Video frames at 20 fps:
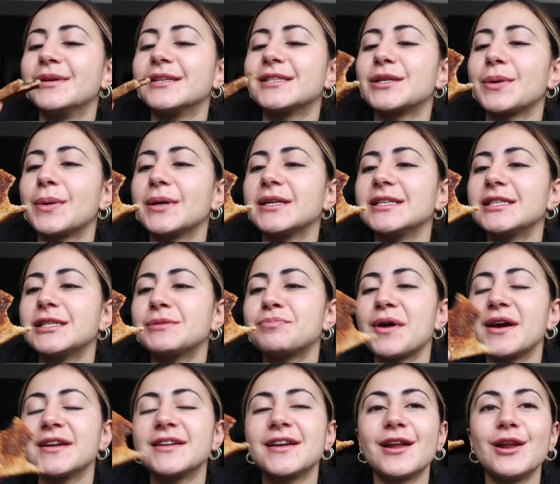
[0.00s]
So I did
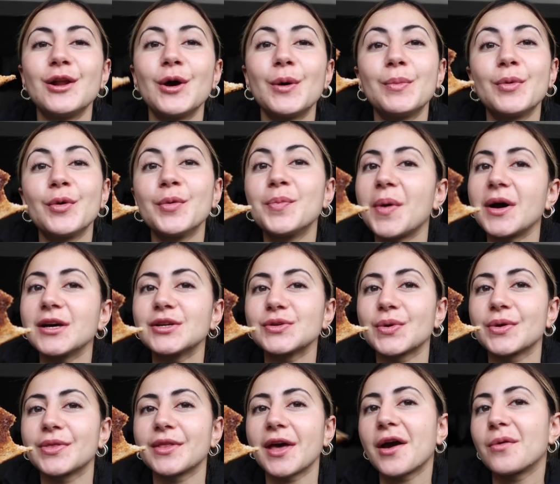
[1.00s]
spread a lot more
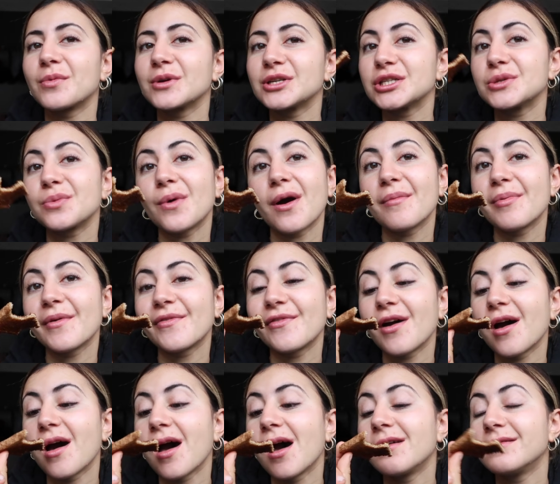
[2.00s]
butter on there, which is what I
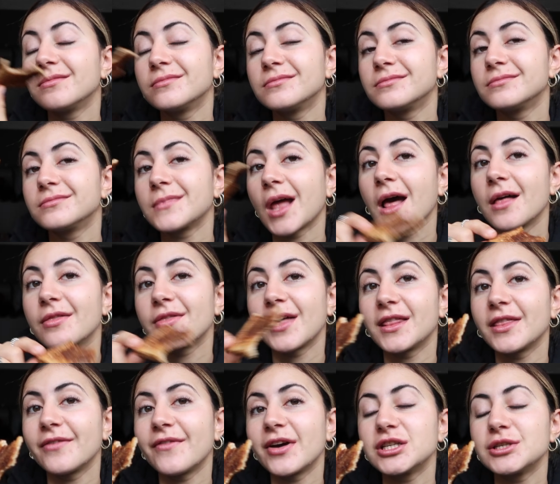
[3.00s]
prefer
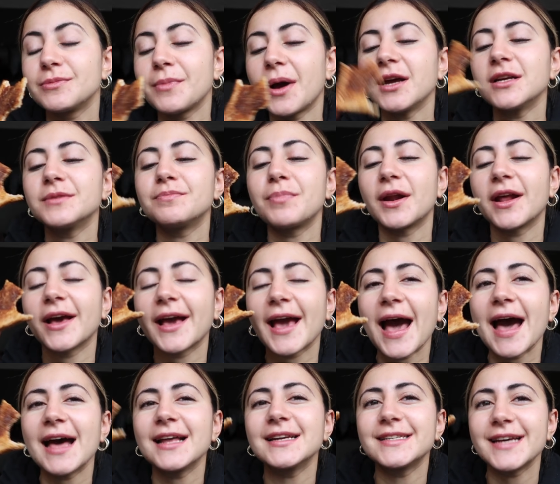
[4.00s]
than the Vegemite, but I
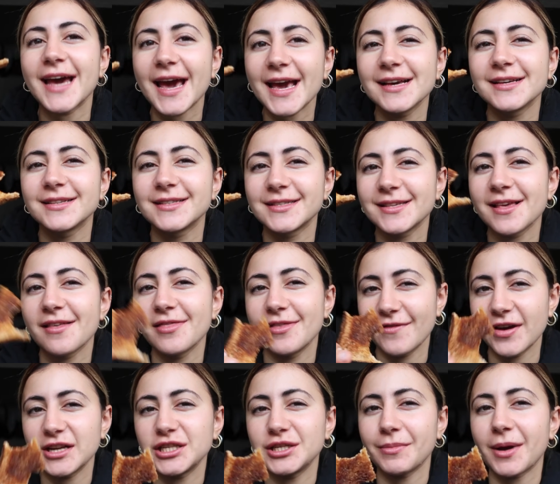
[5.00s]
can taste the
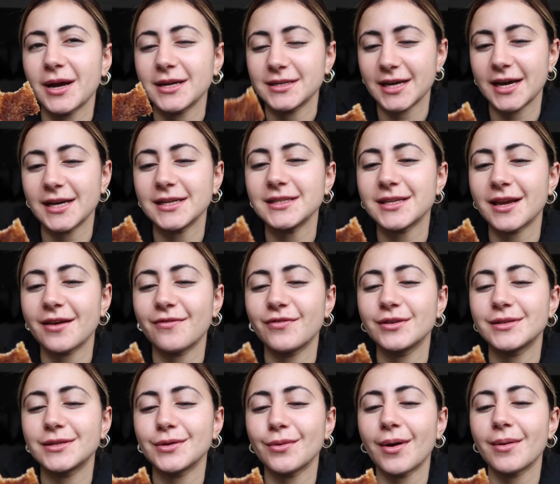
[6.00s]
Vegemite taste, if
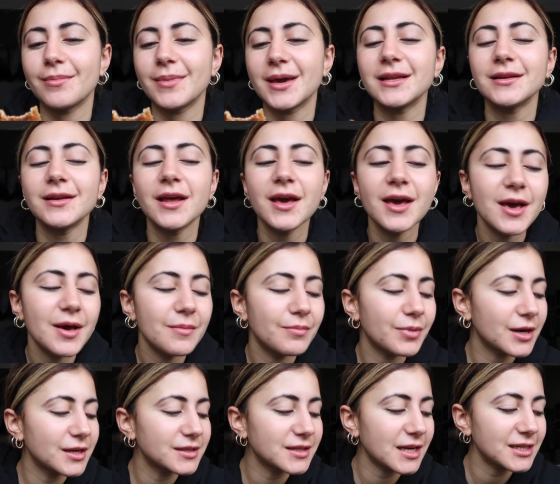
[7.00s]
you see what I mean,
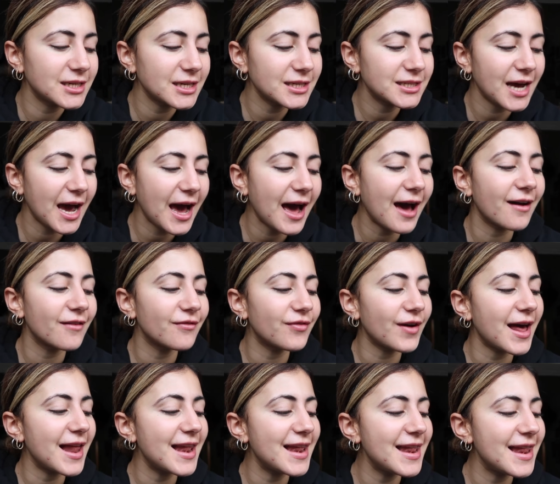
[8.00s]
because I did
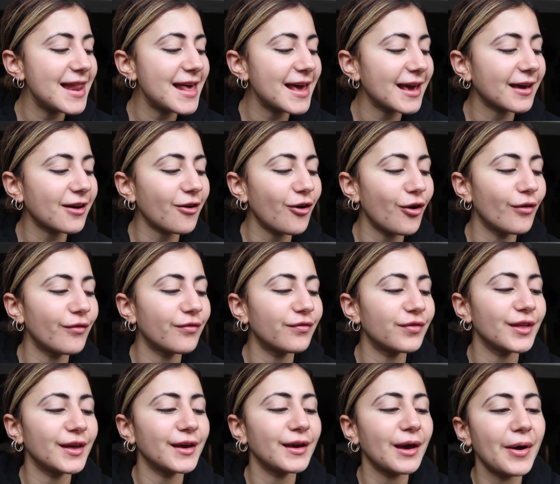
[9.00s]
have a lick of
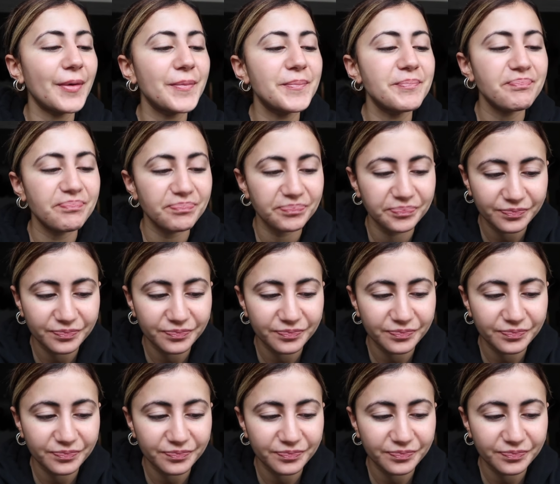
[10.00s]
the